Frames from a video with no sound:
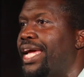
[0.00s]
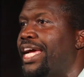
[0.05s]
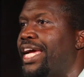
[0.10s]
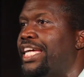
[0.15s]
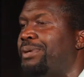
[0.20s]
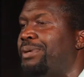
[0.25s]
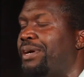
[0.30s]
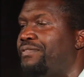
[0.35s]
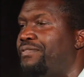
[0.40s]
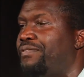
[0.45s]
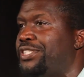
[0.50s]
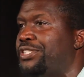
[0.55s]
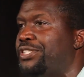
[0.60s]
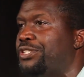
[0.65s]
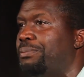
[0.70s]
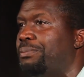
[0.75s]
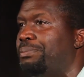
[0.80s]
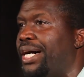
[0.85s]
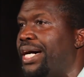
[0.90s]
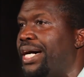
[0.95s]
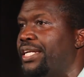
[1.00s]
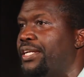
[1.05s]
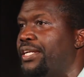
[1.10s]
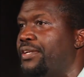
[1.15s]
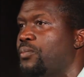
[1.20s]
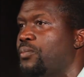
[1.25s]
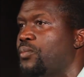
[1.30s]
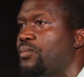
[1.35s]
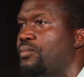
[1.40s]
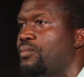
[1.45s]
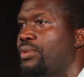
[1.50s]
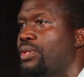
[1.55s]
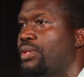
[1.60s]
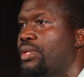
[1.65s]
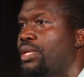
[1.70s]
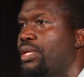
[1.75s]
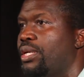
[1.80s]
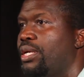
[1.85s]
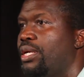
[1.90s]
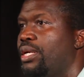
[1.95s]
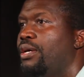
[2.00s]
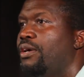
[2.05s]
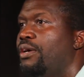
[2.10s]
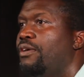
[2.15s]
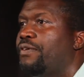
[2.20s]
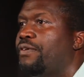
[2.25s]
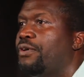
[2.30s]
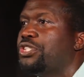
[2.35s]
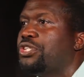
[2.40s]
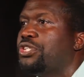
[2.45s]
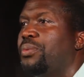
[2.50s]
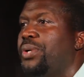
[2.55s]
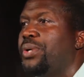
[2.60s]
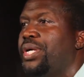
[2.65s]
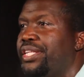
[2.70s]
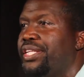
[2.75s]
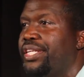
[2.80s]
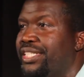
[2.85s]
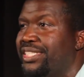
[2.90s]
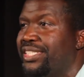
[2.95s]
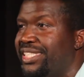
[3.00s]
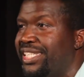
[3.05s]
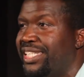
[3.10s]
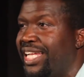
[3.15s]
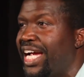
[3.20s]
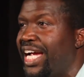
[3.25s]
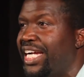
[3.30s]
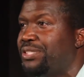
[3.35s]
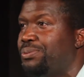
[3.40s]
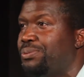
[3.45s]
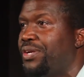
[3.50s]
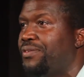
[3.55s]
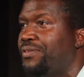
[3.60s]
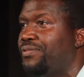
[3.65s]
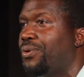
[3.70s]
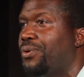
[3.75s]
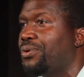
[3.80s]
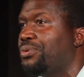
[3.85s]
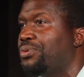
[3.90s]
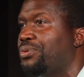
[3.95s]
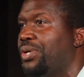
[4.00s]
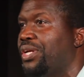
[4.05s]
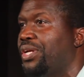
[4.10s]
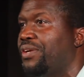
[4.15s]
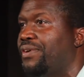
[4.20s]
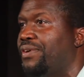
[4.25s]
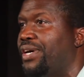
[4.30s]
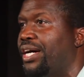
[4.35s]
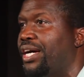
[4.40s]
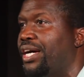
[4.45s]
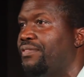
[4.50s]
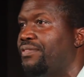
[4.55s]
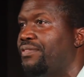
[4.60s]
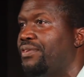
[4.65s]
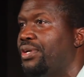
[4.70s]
as my physical body. 1 Corinthians 9 24 through 25.